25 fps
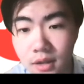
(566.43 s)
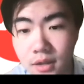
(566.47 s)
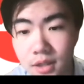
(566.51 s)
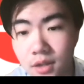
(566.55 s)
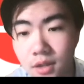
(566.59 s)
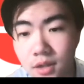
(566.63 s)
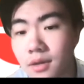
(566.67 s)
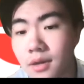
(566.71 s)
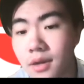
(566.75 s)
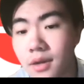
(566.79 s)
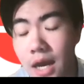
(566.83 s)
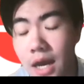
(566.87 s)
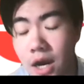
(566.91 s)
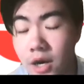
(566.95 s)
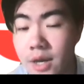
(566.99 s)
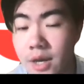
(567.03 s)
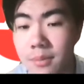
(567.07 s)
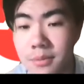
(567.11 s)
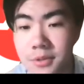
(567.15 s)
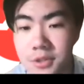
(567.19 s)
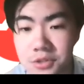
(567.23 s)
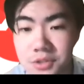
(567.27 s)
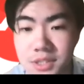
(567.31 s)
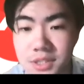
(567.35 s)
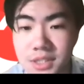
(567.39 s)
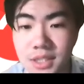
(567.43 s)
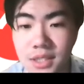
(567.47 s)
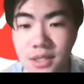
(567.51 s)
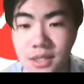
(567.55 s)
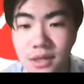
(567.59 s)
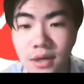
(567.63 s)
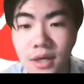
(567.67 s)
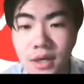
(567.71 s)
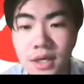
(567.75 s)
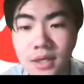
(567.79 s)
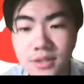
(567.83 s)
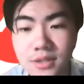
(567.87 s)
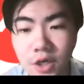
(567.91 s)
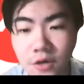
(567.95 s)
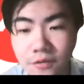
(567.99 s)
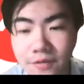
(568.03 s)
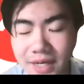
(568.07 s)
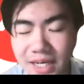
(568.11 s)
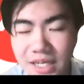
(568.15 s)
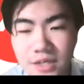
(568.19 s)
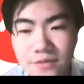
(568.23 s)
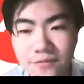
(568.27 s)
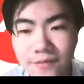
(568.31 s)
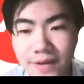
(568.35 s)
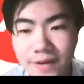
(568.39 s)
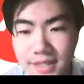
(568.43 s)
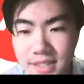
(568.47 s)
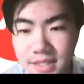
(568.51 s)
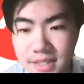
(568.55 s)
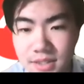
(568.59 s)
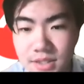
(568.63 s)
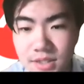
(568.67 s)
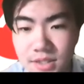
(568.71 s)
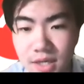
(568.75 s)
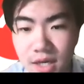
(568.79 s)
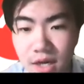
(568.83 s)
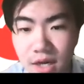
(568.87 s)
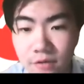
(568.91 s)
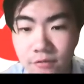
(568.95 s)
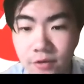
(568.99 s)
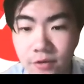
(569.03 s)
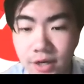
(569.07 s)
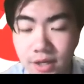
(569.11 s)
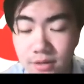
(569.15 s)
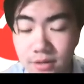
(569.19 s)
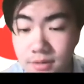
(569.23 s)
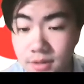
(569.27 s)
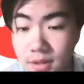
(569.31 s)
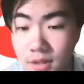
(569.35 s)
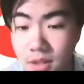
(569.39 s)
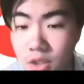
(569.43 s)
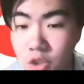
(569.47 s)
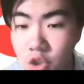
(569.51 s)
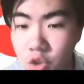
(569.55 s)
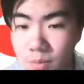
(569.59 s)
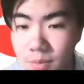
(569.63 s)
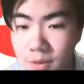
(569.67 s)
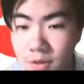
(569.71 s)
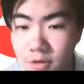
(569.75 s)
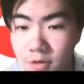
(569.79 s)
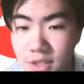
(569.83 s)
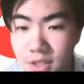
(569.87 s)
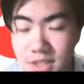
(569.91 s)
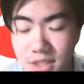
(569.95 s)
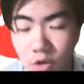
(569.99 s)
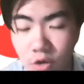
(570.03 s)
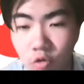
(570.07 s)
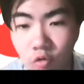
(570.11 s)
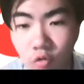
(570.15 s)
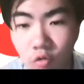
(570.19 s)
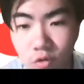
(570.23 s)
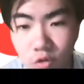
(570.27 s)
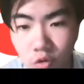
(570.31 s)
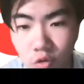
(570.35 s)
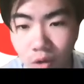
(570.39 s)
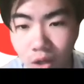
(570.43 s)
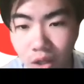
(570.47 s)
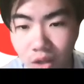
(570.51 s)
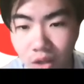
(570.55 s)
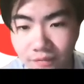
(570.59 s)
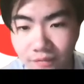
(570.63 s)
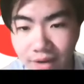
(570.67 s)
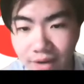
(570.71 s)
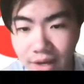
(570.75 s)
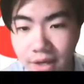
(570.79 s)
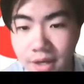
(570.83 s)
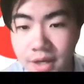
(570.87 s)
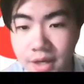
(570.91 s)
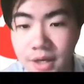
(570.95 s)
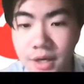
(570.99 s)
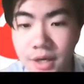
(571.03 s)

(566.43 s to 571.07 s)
then you are able to see COVID-19 vaccines in California, the eligibilities on who is qualified.